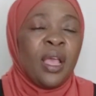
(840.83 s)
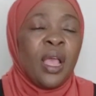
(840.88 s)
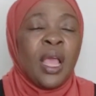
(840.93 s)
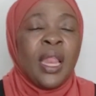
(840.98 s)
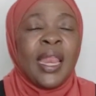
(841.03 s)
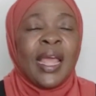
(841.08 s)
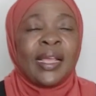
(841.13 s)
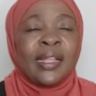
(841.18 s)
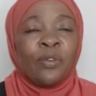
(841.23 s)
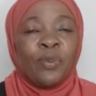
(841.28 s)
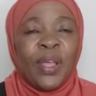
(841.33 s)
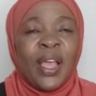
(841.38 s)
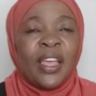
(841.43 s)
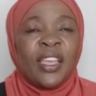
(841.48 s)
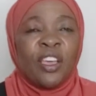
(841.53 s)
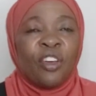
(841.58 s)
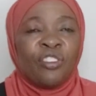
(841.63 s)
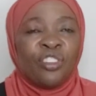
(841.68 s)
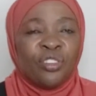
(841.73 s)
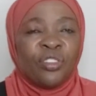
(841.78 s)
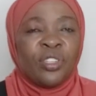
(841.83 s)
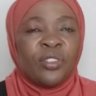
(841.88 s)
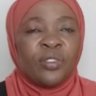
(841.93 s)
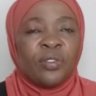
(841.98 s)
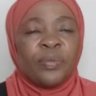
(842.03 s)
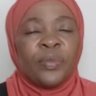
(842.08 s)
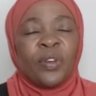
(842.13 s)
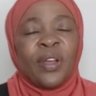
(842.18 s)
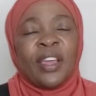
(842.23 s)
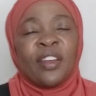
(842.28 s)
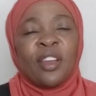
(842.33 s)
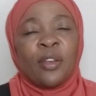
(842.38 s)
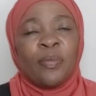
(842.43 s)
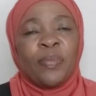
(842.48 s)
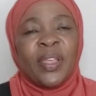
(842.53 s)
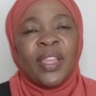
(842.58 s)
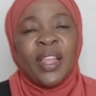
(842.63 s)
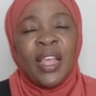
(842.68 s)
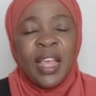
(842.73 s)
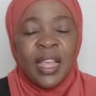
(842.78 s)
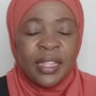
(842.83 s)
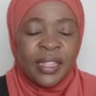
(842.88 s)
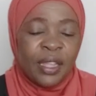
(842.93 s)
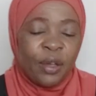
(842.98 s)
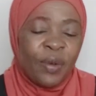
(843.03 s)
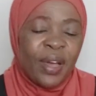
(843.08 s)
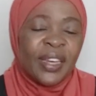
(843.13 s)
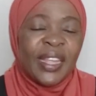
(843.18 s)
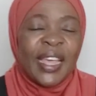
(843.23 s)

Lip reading: Like we are here on YouTube. You cannot be the one